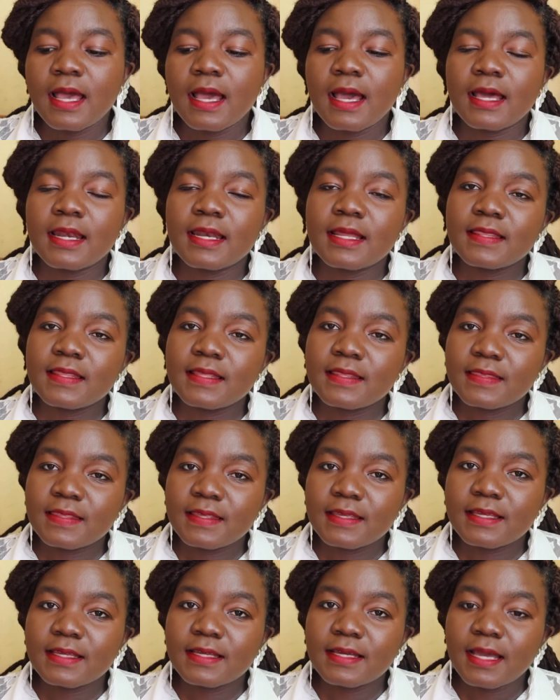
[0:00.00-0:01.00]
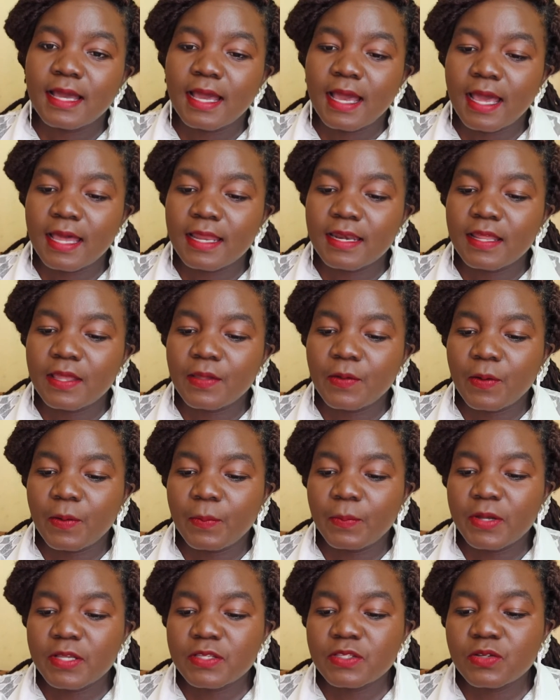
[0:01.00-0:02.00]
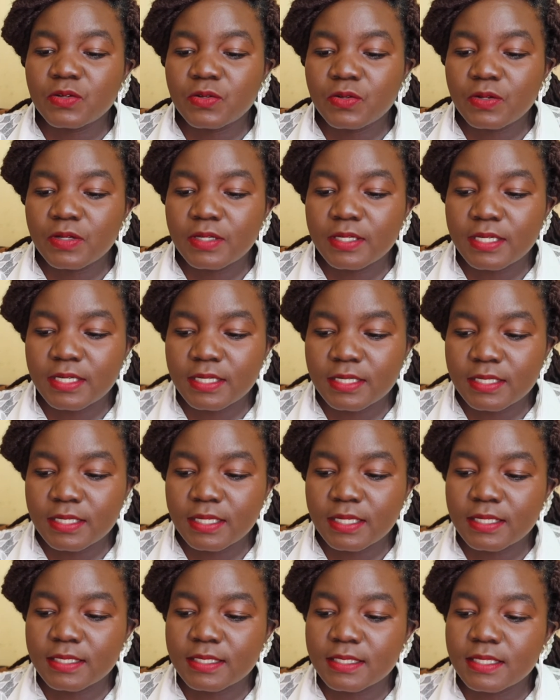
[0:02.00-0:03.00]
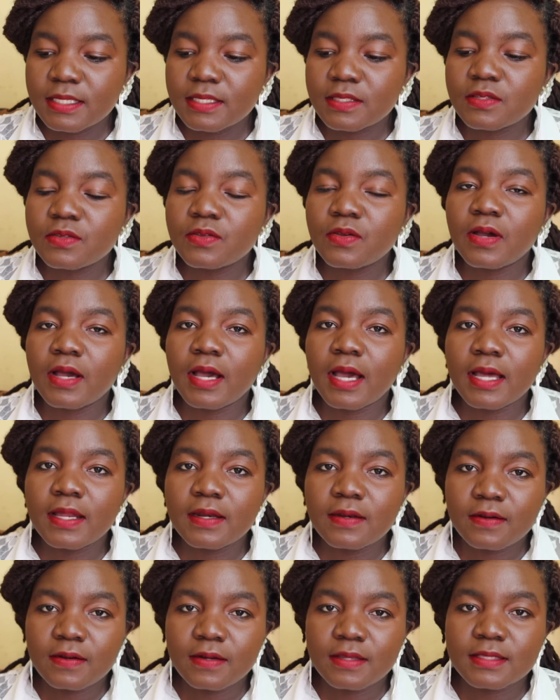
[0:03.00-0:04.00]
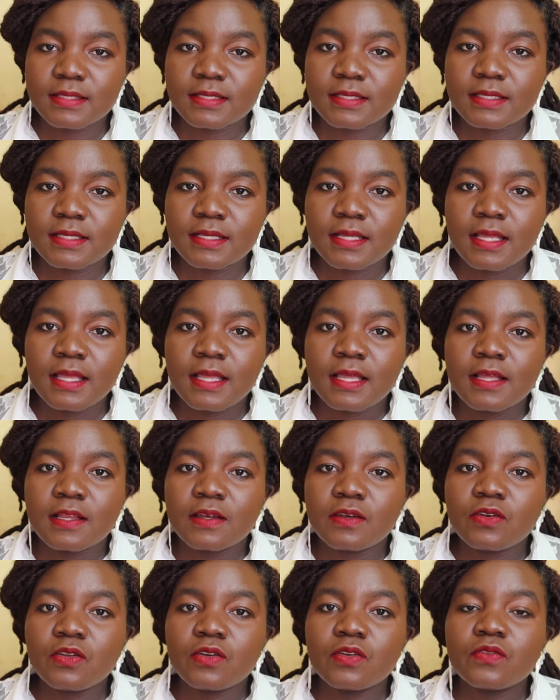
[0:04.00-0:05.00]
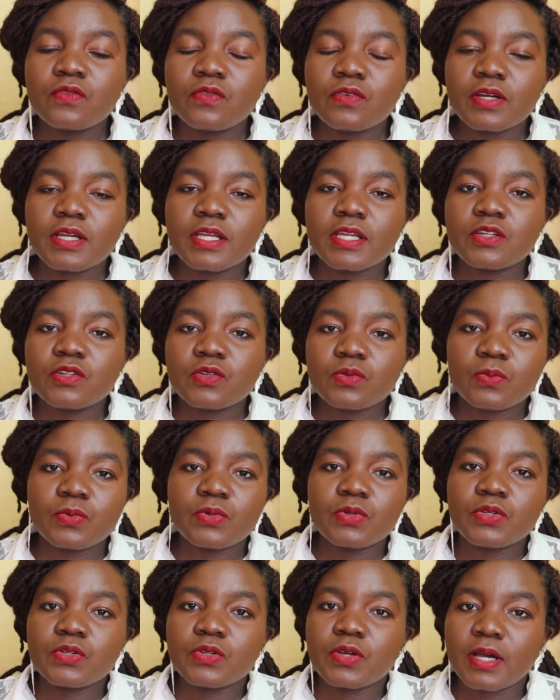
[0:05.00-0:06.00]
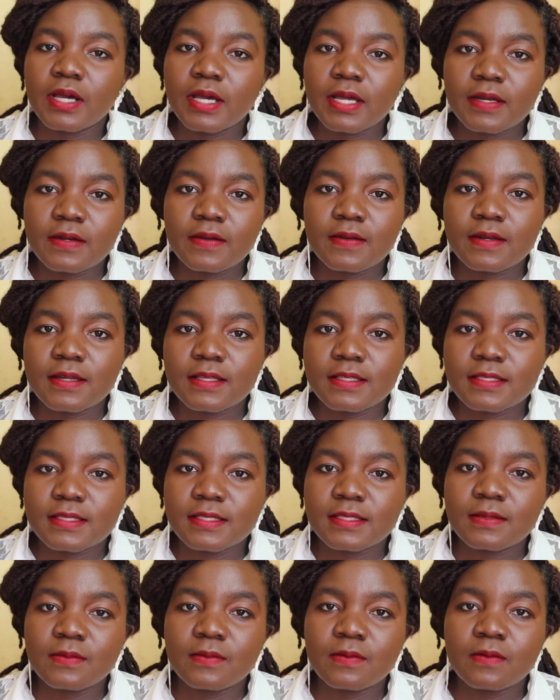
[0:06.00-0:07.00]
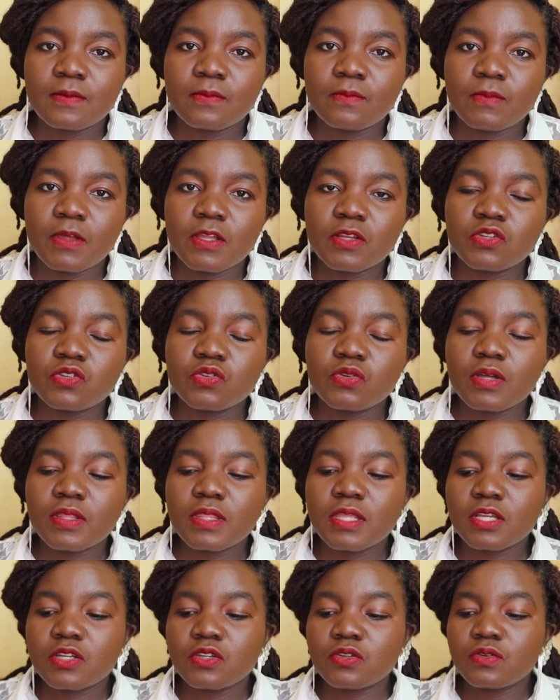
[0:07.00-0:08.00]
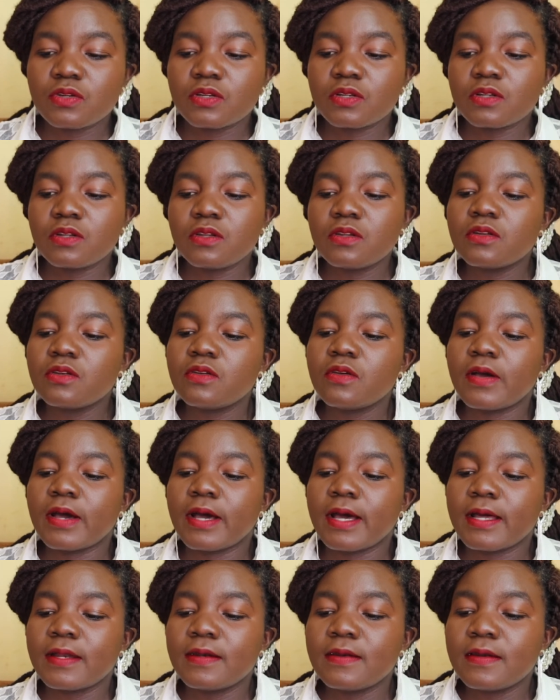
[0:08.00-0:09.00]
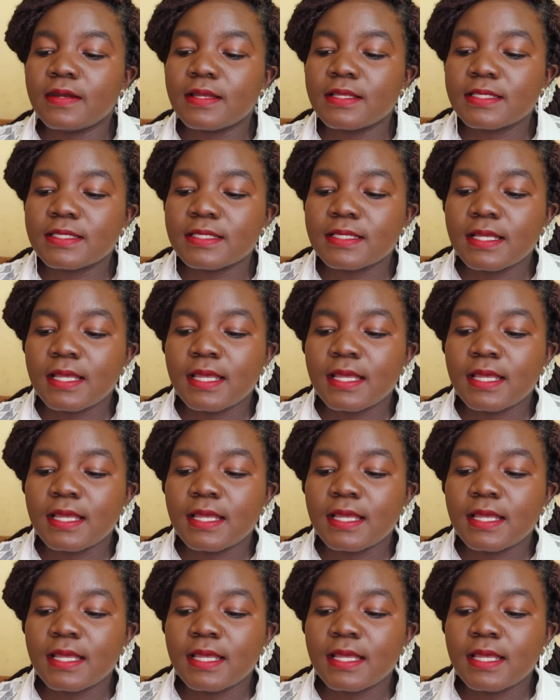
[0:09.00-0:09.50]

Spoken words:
Another thing under your personal details is your address. Don't forget to put your address. Ensure that you include your address